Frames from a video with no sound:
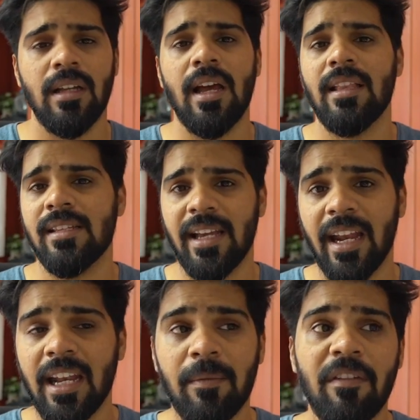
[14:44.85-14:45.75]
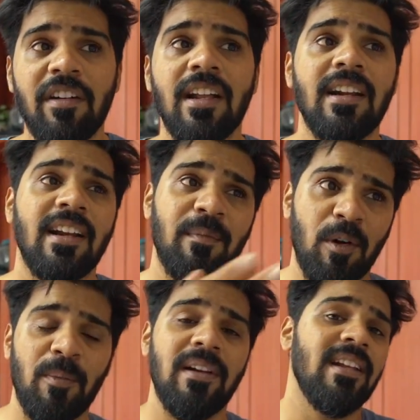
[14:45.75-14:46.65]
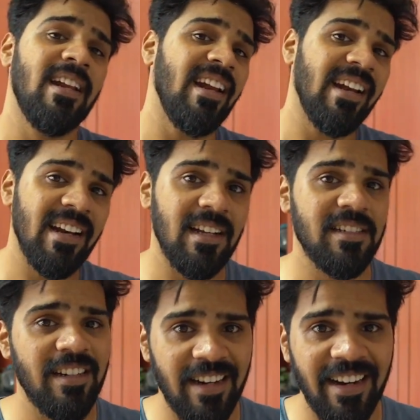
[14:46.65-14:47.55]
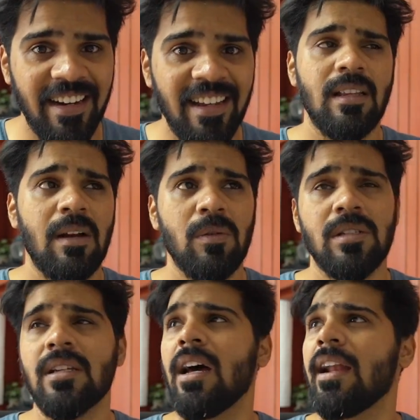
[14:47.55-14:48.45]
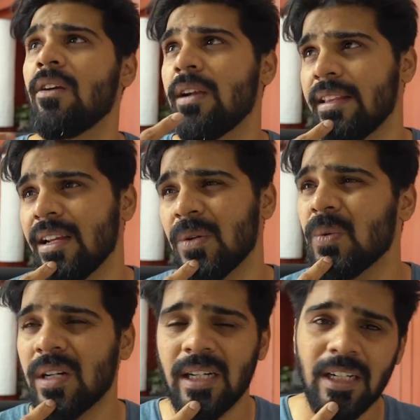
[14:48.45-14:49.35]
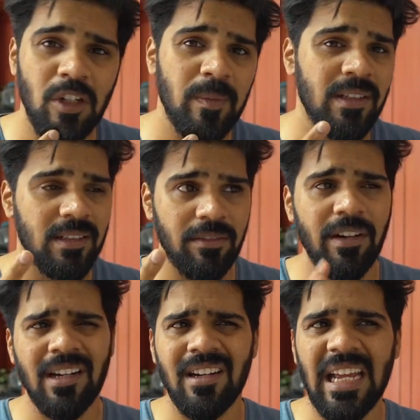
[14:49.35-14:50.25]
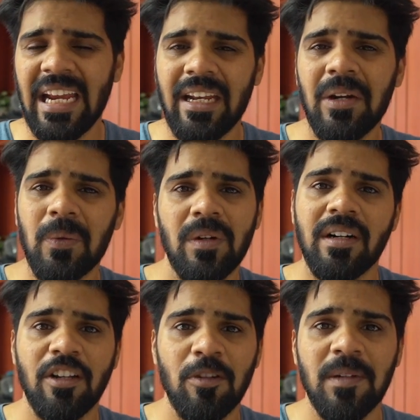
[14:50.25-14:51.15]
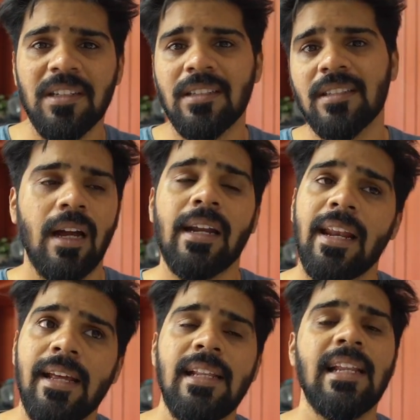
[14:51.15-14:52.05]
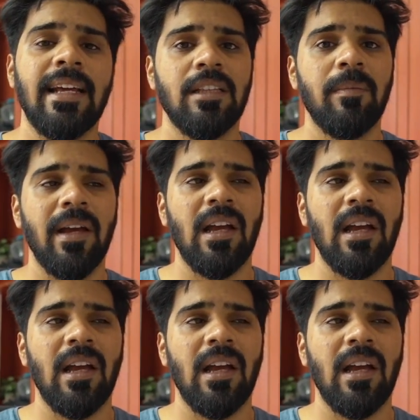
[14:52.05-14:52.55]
and the second time I've ridden it like properly in an international ride that was around I think 200 kilometers, 180 200 kilometers, and I really like the bike.